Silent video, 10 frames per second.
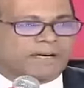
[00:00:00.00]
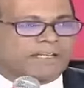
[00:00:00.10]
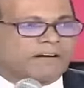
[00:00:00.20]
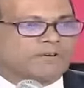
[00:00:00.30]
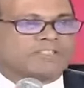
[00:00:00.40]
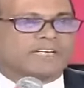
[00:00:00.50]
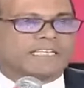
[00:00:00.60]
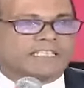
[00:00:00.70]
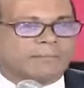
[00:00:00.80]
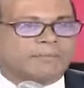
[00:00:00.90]
there was an
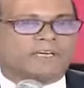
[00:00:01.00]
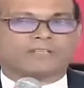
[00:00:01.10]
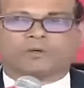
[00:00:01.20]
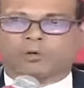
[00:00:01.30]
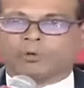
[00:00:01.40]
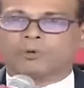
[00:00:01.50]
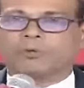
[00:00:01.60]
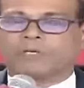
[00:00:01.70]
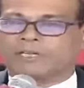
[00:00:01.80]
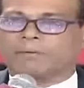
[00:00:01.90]
attempted
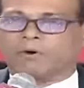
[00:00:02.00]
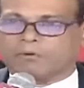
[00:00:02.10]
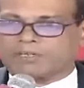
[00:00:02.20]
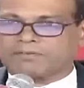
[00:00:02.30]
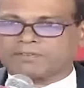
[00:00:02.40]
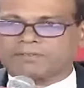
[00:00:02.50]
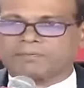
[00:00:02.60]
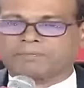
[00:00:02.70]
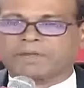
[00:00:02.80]
coup in the Maldives.